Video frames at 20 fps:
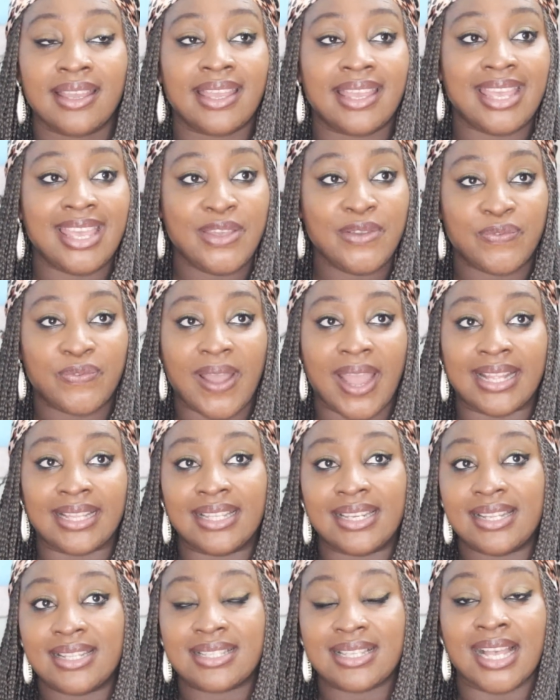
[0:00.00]
If I
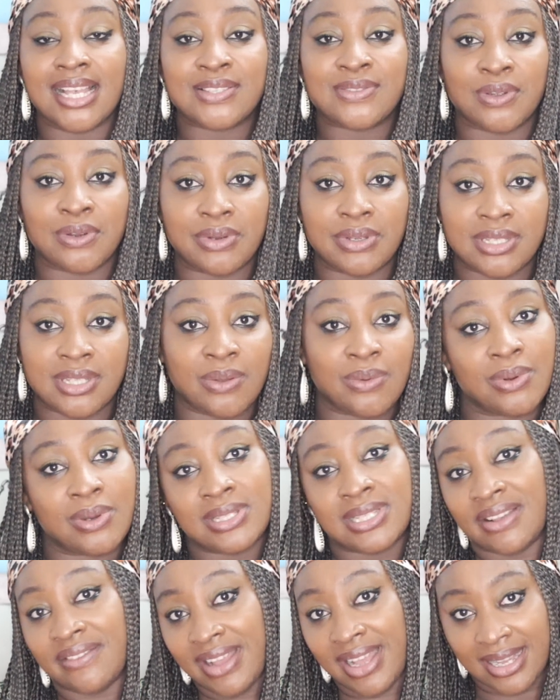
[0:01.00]
didn't ask for it, he
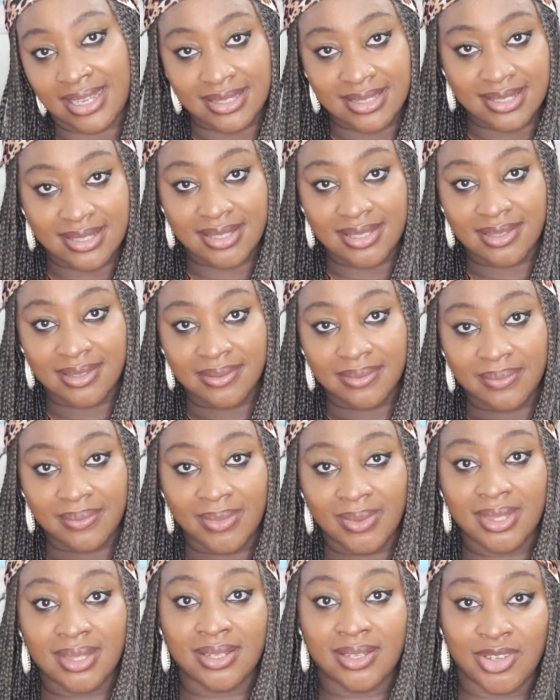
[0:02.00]
wouldn't have asked.
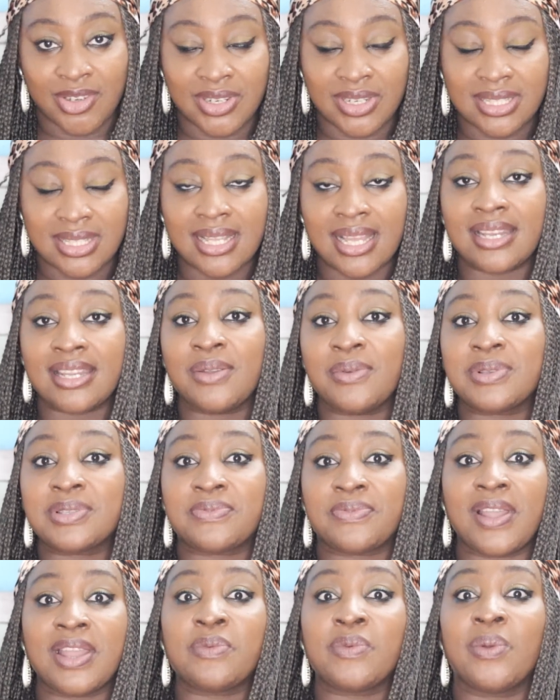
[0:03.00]
You understand? He was
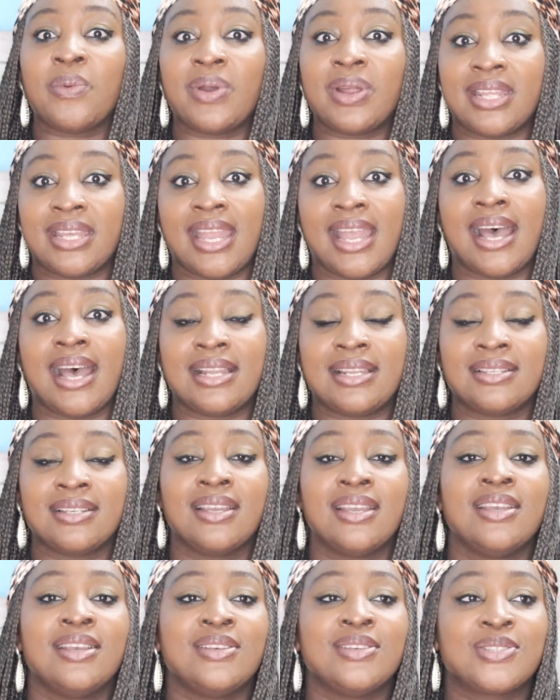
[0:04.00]
fine with what he had.
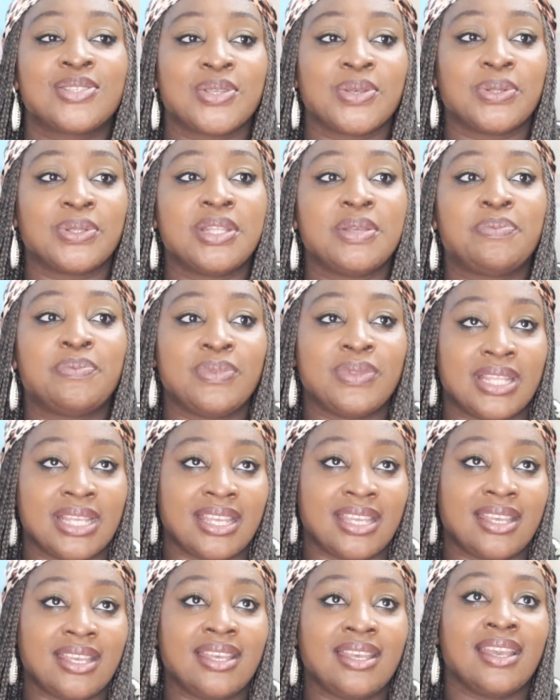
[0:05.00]
So
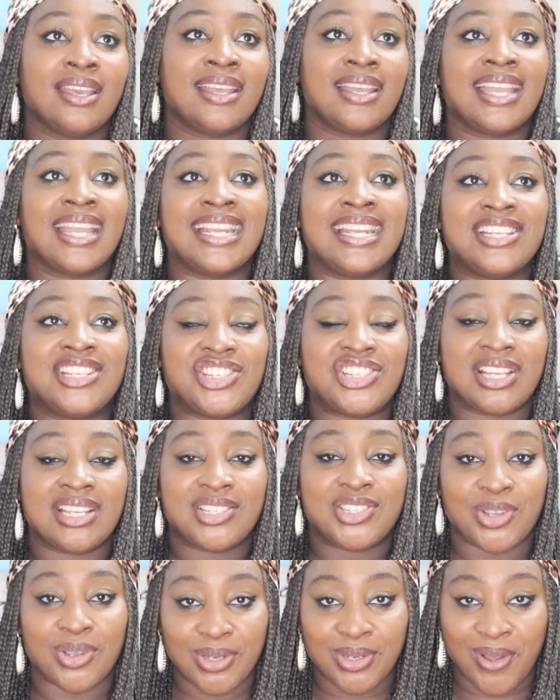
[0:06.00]
the
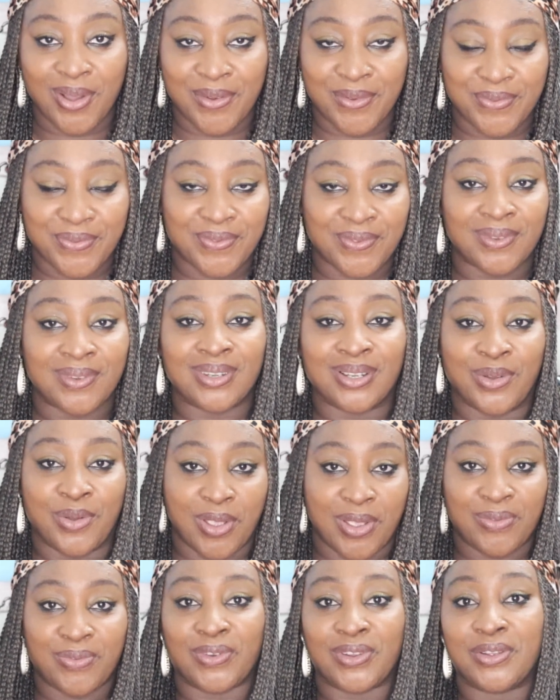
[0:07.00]
initiation of
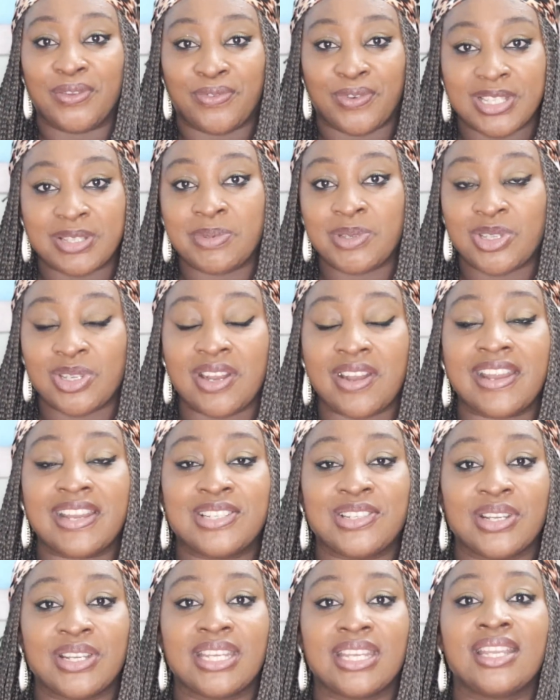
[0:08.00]
going for the fourth missionary
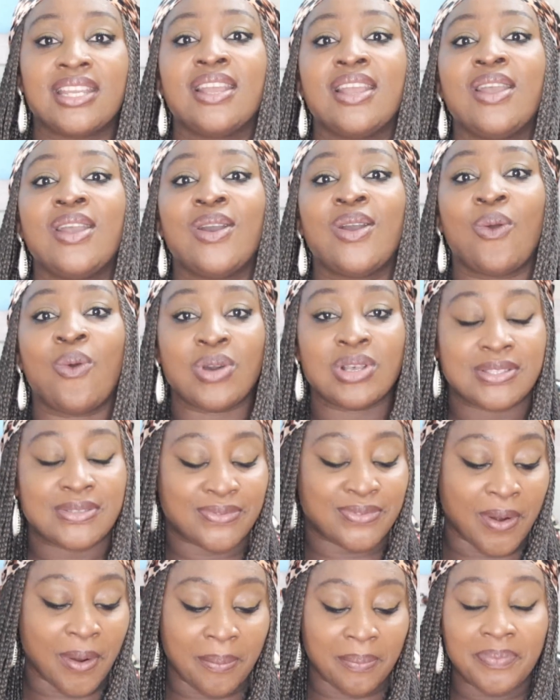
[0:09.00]
journey was
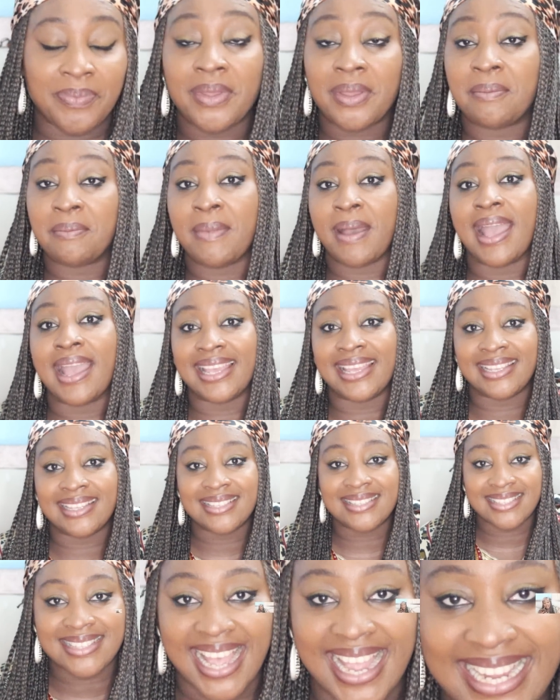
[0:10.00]
from my
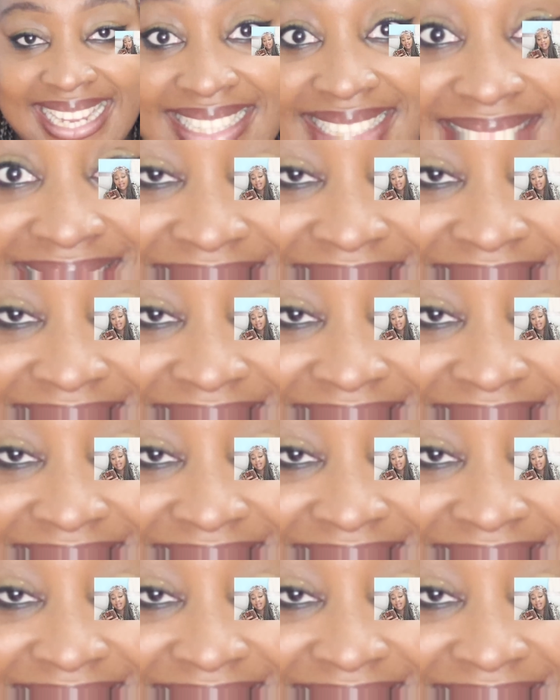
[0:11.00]
side.